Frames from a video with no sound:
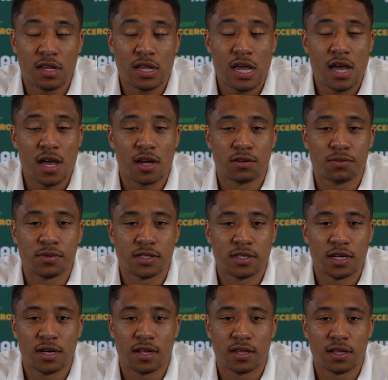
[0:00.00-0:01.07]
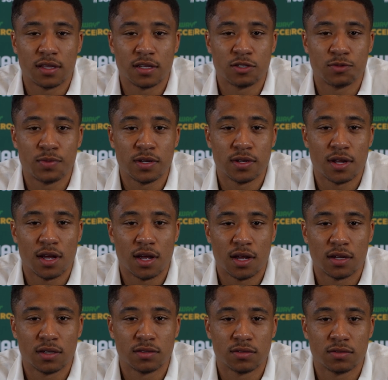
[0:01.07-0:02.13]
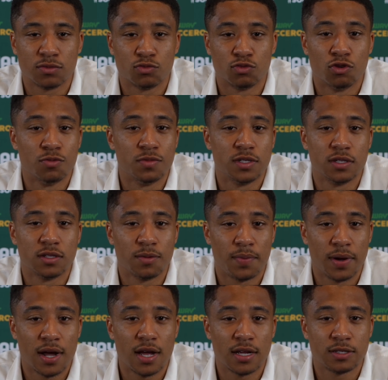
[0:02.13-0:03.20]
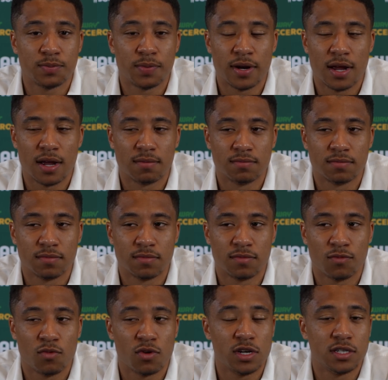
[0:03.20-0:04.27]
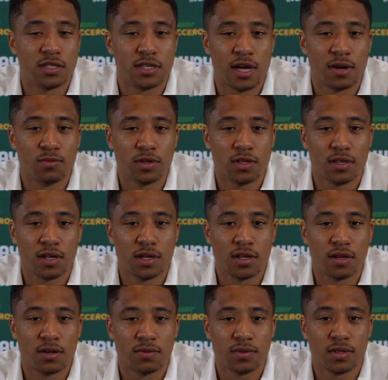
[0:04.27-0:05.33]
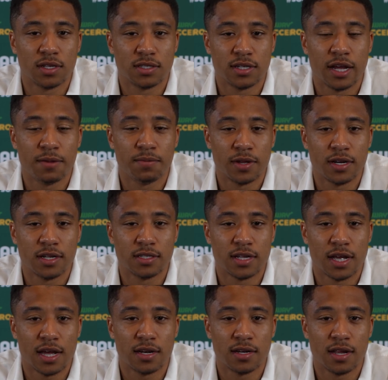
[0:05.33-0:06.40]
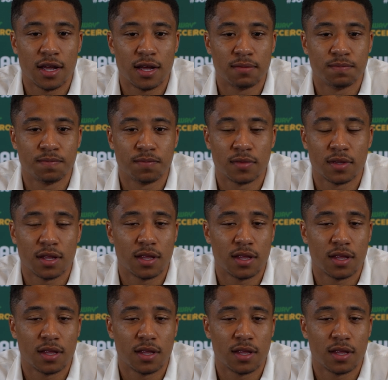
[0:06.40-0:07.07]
Yeah, one hundred percent. I think there's been uh, rumours in the past, but um, what he's done with the with the team that he's had, um,